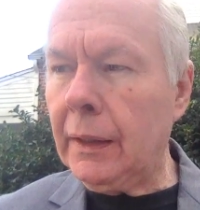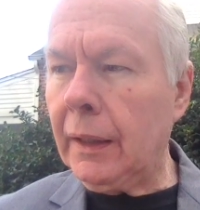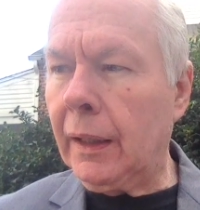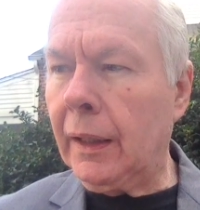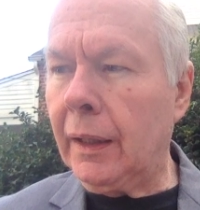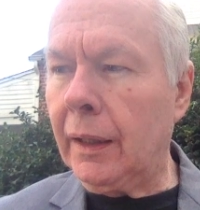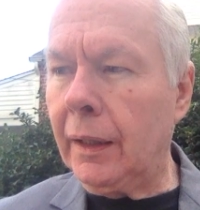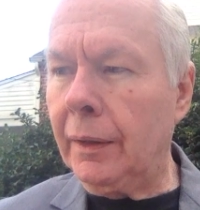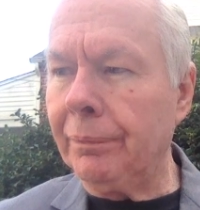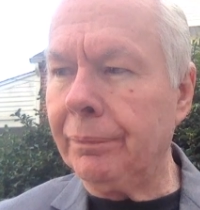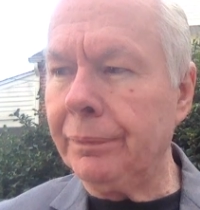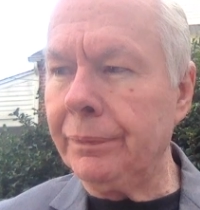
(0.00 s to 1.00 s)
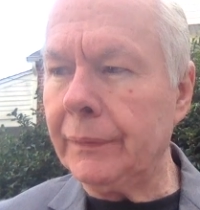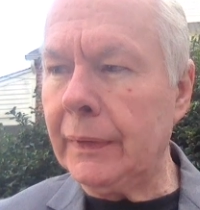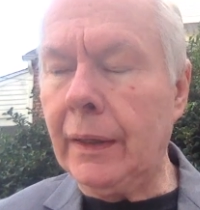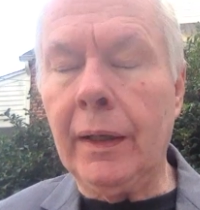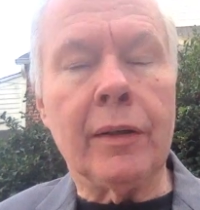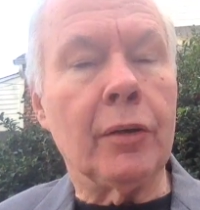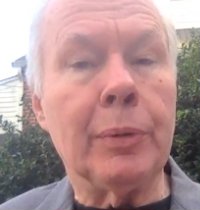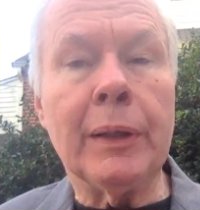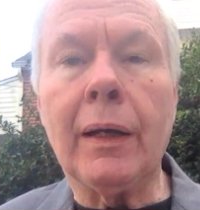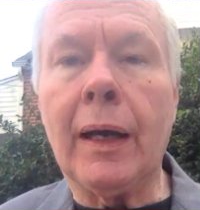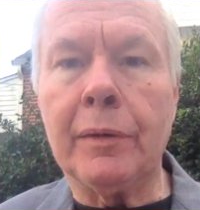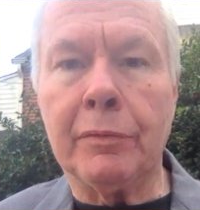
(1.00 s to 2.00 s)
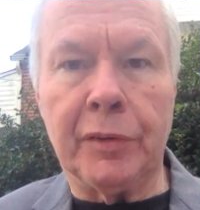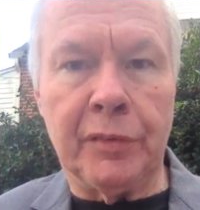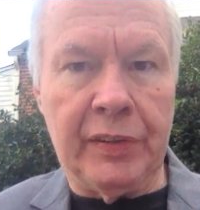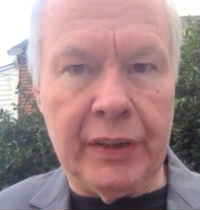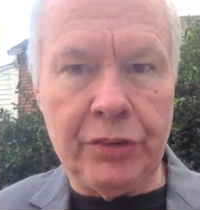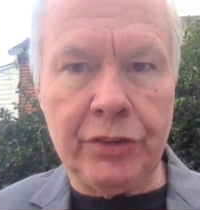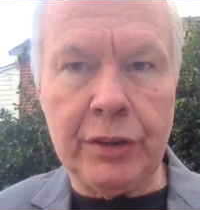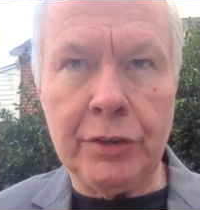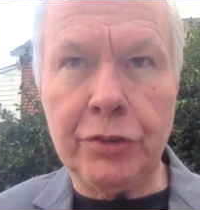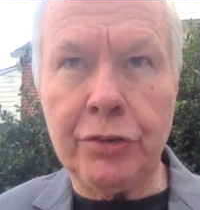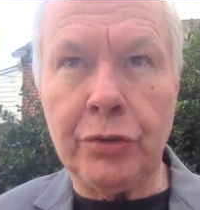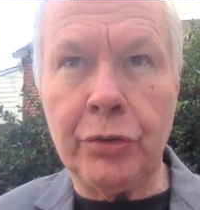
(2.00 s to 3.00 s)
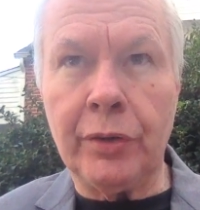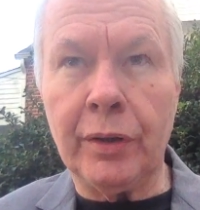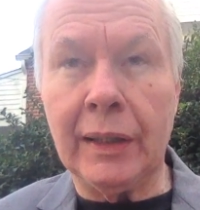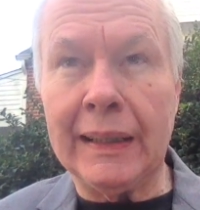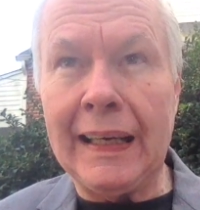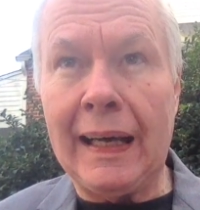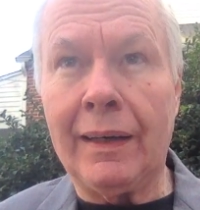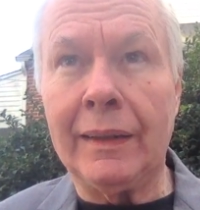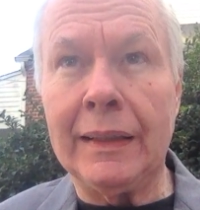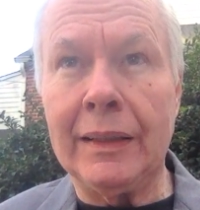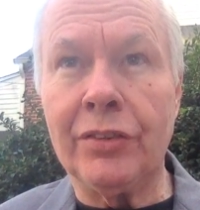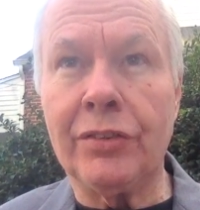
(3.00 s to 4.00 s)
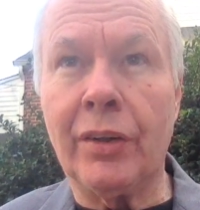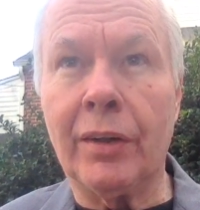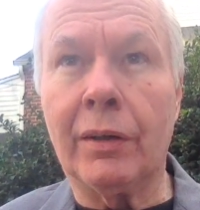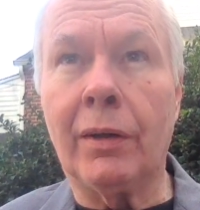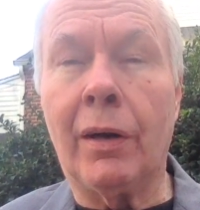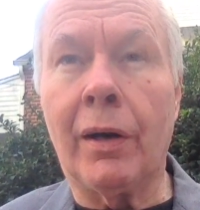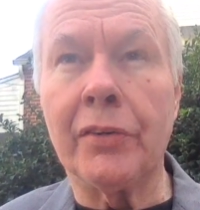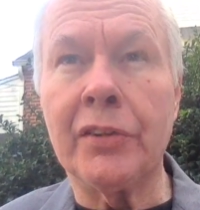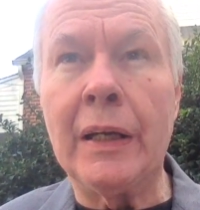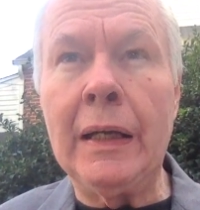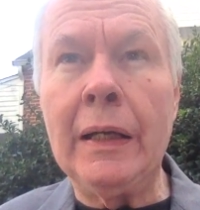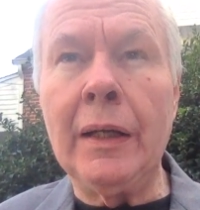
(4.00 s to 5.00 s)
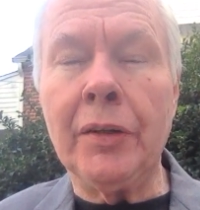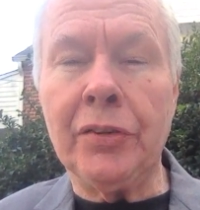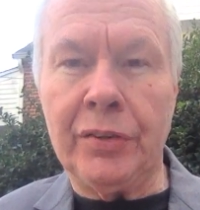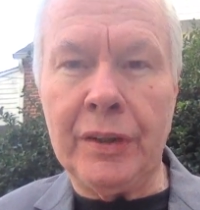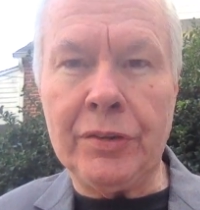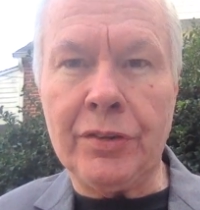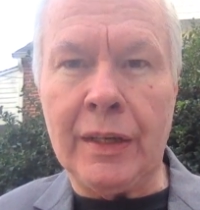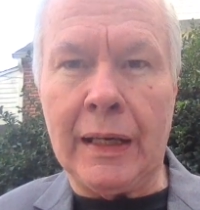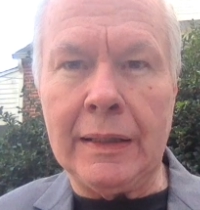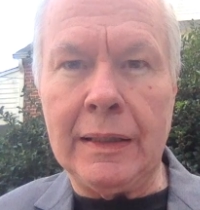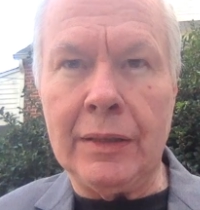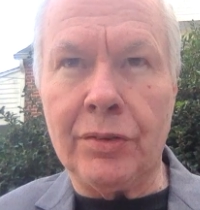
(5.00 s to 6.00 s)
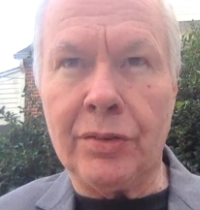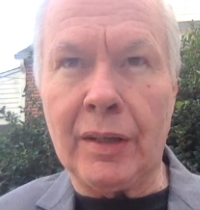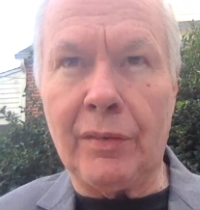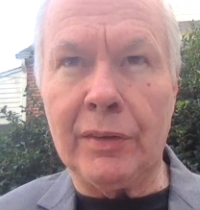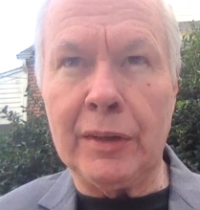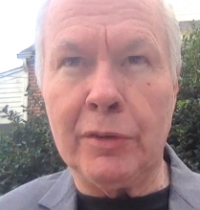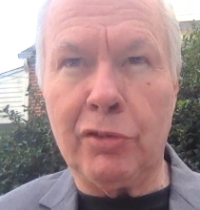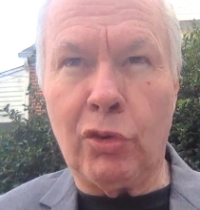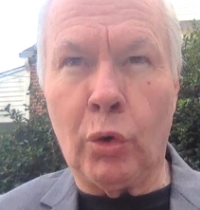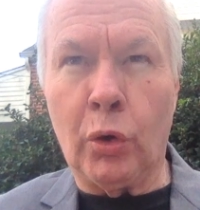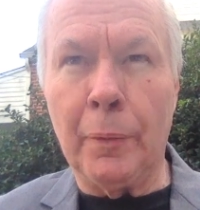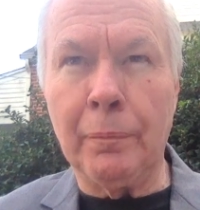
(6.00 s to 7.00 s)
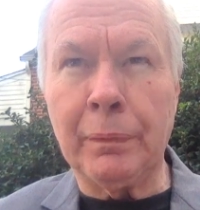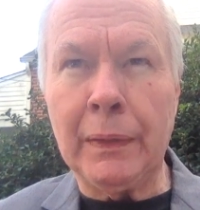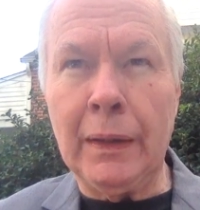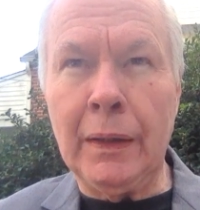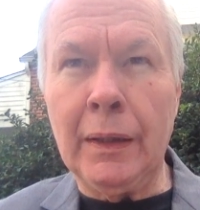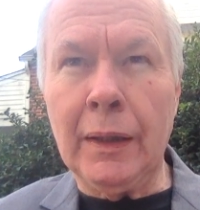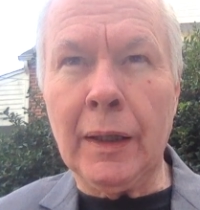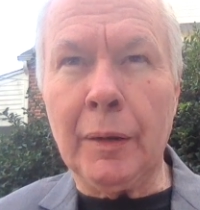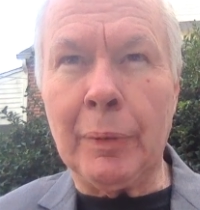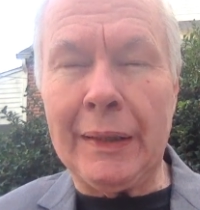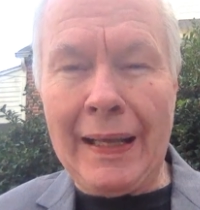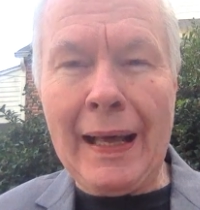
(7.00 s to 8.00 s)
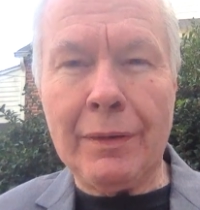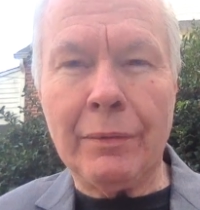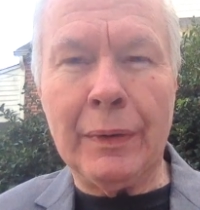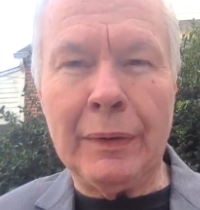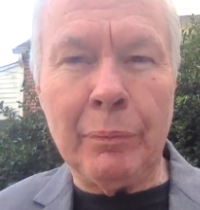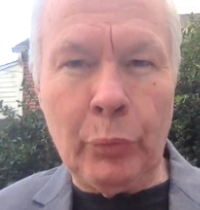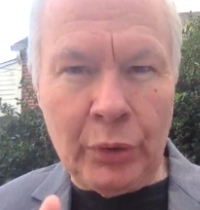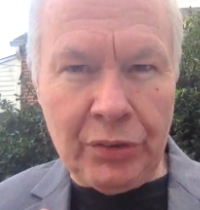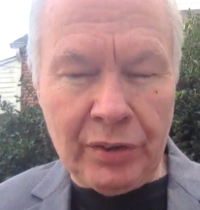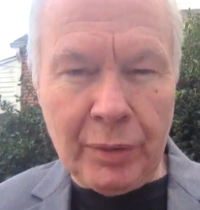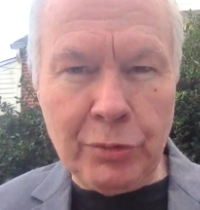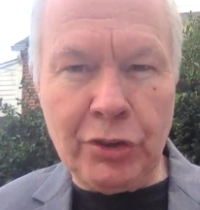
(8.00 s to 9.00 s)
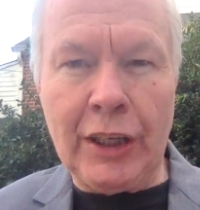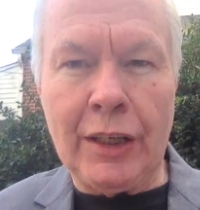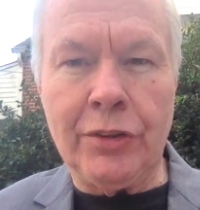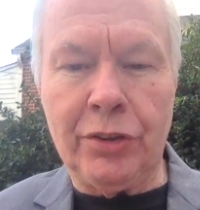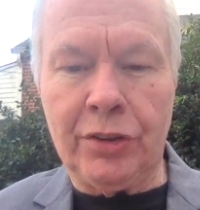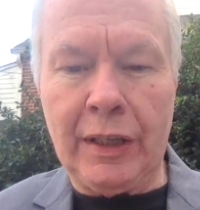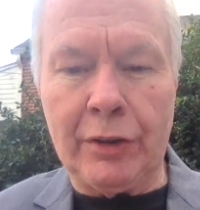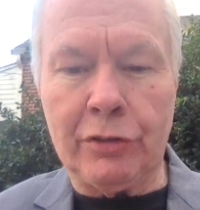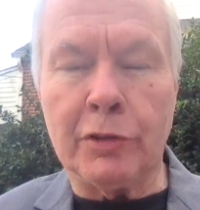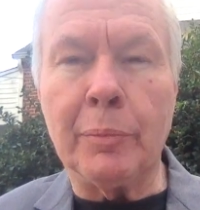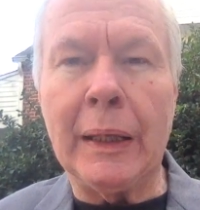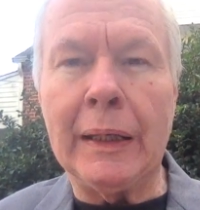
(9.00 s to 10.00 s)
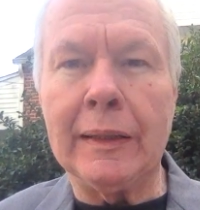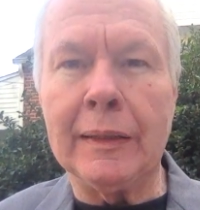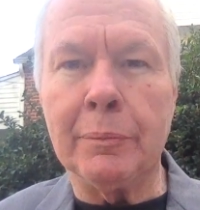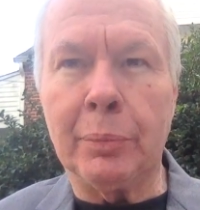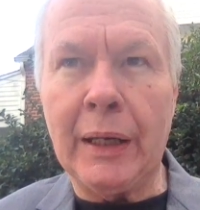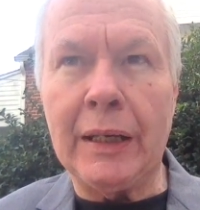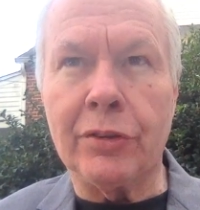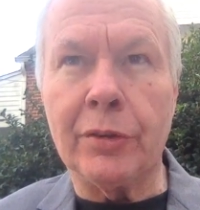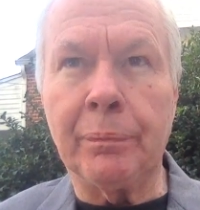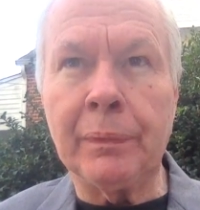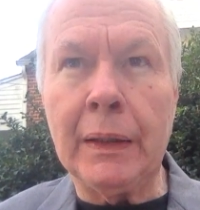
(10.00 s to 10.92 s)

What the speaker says: There have been a lot of revisions to the legalities, to the laws since 1974, but that, with some changes, has remained in place.